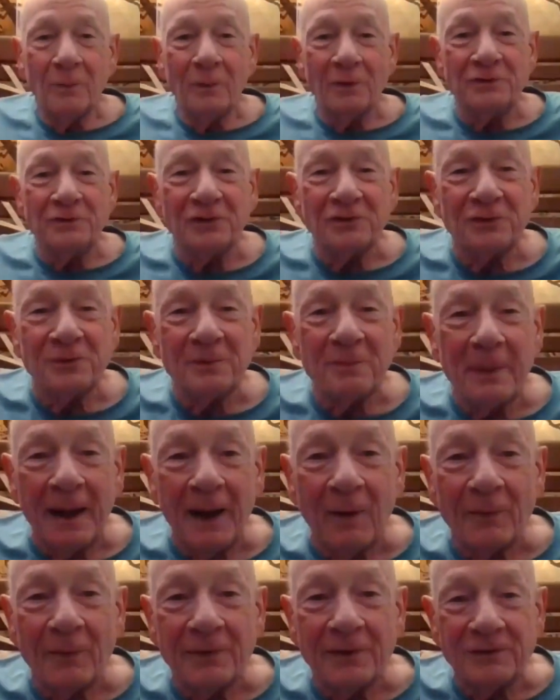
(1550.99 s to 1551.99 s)
which is
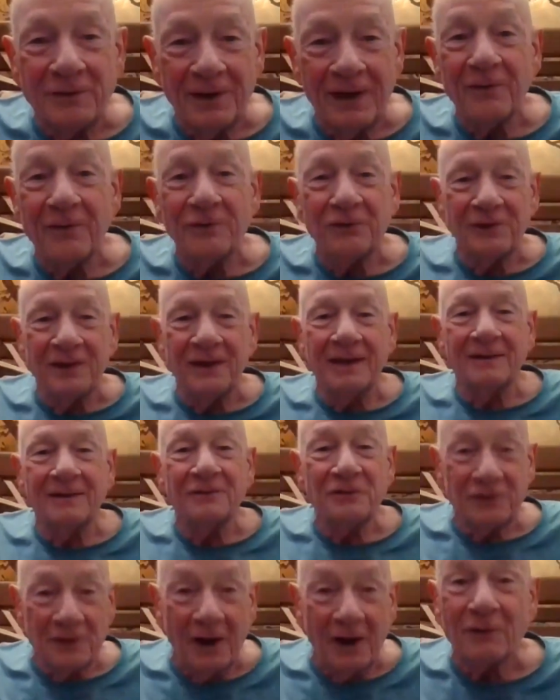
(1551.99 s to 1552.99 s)
about the death
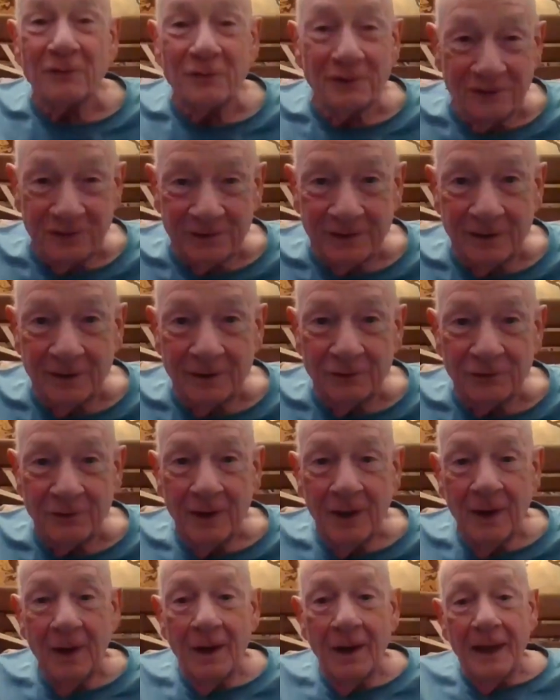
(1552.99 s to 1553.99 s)
scene of
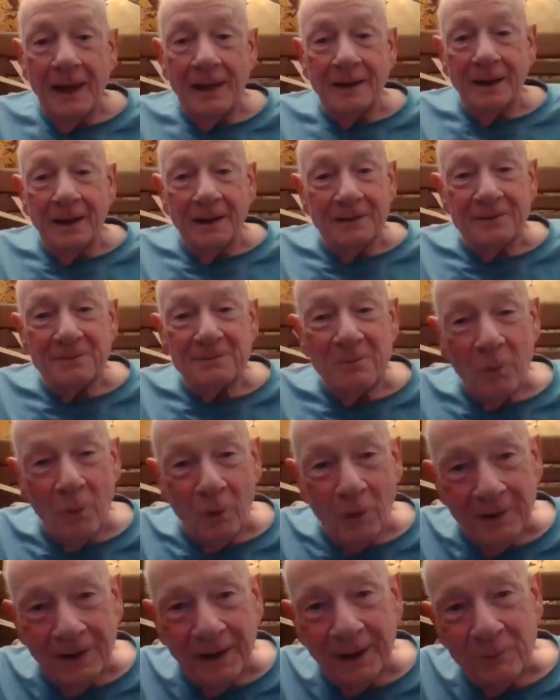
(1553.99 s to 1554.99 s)
Socrates. And in the
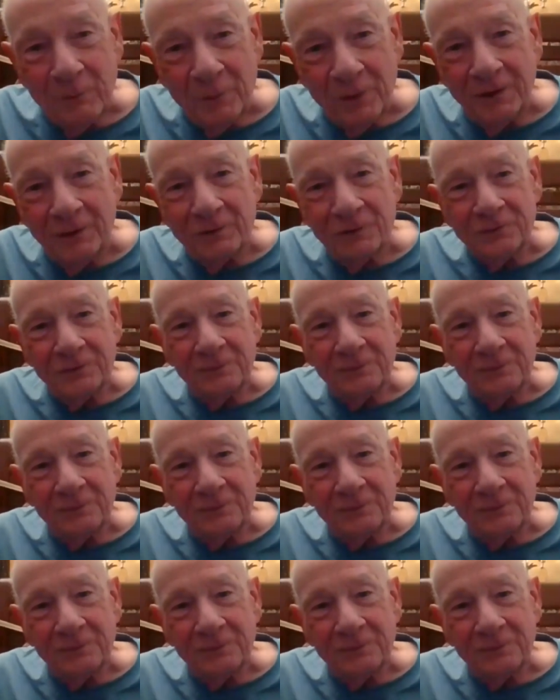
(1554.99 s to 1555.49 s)
morning,